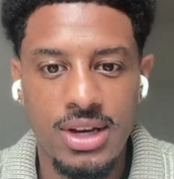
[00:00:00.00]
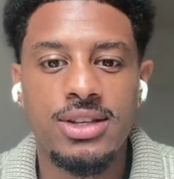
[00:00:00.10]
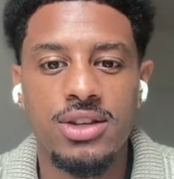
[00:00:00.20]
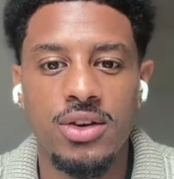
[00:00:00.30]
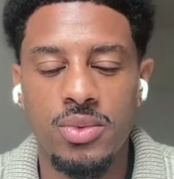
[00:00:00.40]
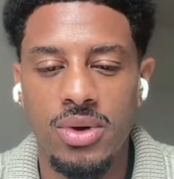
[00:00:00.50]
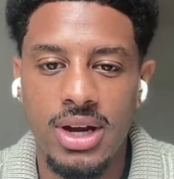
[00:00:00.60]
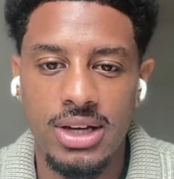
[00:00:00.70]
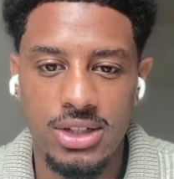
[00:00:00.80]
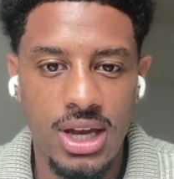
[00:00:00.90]
So you want
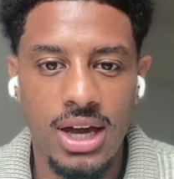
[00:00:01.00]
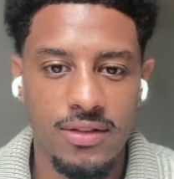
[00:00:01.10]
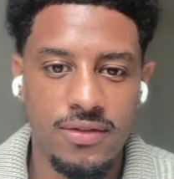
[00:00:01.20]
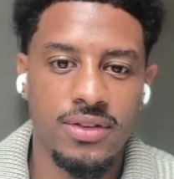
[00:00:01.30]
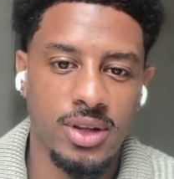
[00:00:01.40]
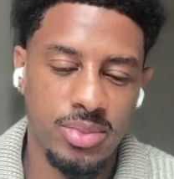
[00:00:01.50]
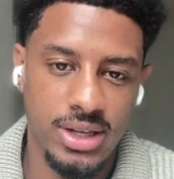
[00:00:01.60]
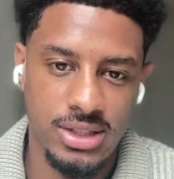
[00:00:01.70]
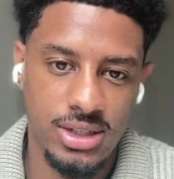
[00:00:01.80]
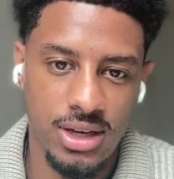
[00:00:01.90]
to actually kind of flip
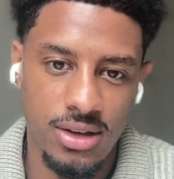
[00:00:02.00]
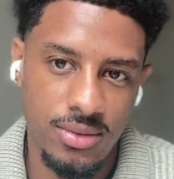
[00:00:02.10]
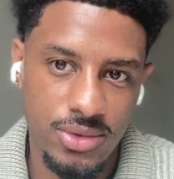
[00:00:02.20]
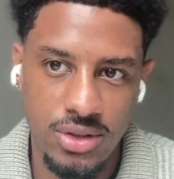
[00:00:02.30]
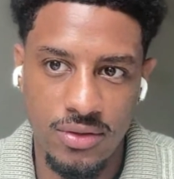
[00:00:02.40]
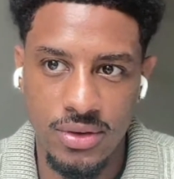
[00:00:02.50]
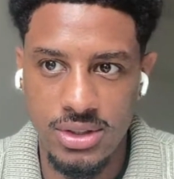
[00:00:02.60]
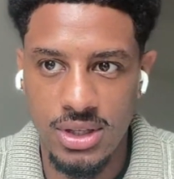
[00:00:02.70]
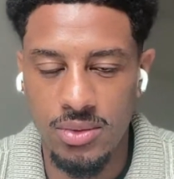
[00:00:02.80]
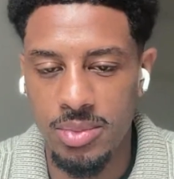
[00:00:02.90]
that scale. So the
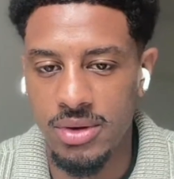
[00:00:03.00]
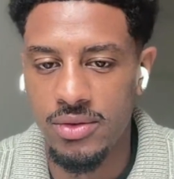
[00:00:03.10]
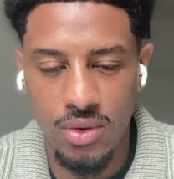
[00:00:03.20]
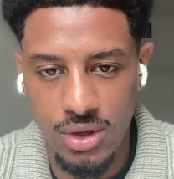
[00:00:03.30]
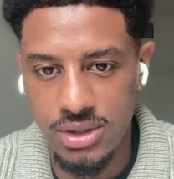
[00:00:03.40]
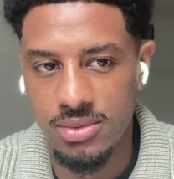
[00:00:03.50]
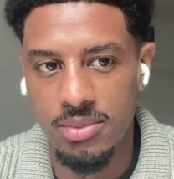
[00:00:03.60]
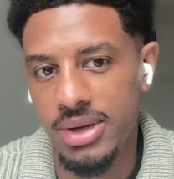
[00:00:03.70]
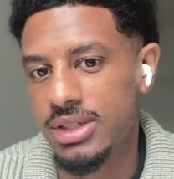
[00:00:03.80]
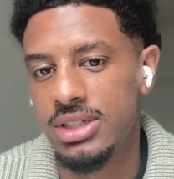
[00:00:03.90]
first thing would be, of course,
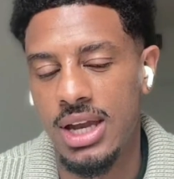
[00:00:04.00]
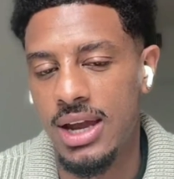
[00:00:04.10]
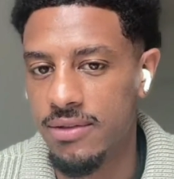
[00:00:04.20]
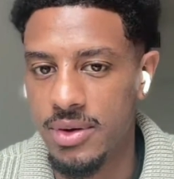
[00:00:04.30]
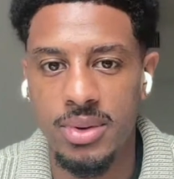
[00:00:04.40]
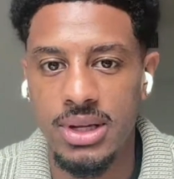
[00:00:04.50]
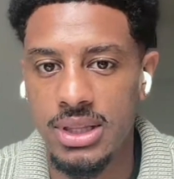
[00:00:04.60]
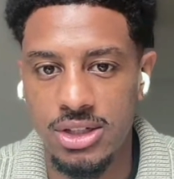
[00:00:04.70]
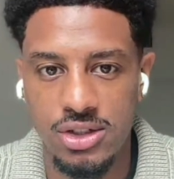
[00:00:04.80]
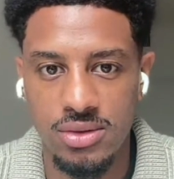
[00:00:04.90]
message everybody
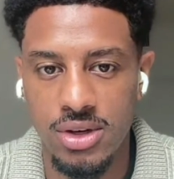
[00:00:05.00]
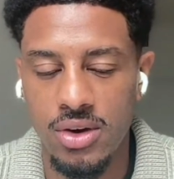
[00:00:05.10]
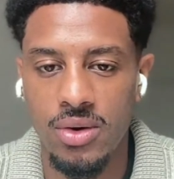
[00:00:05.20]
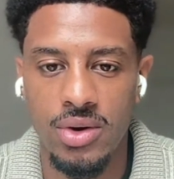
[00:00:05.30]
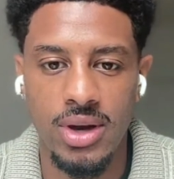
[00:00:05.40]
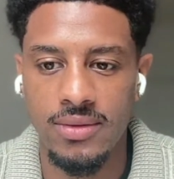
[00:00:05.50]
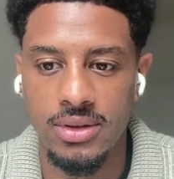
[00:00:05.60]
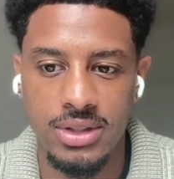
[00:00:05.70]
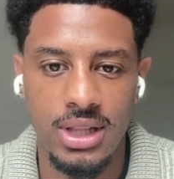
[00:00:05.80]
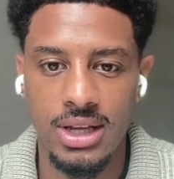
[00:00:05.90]
that you know or you have a
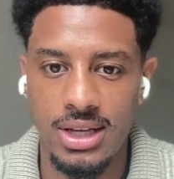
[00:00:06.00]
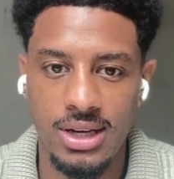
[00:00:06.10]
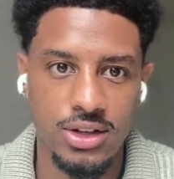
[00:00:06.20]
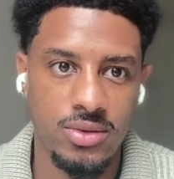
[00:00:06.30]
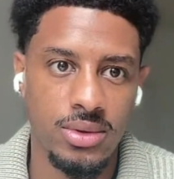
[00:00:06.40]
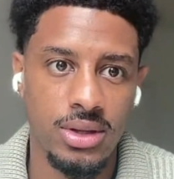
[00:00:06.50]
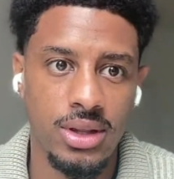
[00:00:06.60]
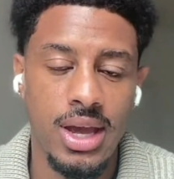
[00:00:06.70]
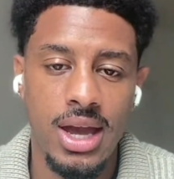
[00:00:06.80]
slight connection with